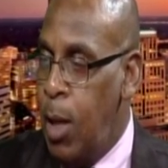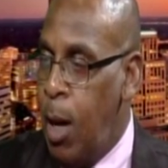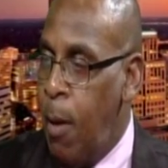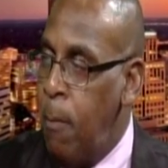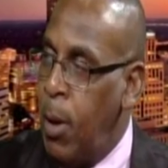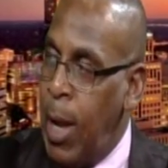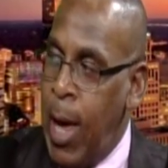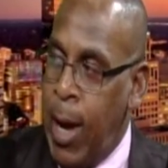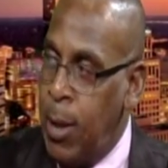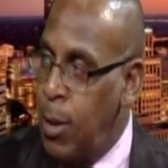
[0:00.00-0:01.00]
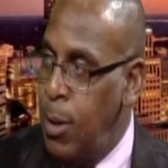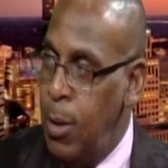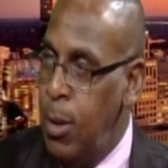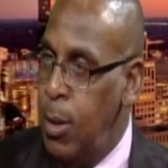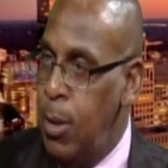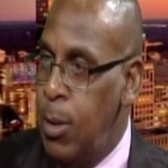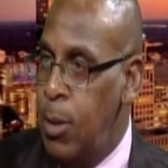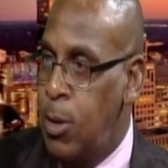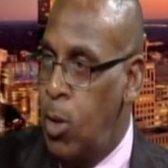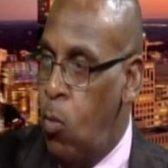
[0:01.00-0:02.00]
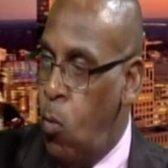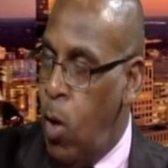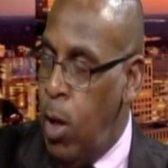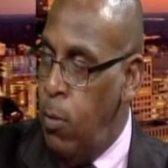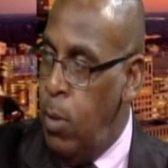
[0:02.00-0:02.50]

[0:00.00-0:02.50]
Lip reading: a black someone,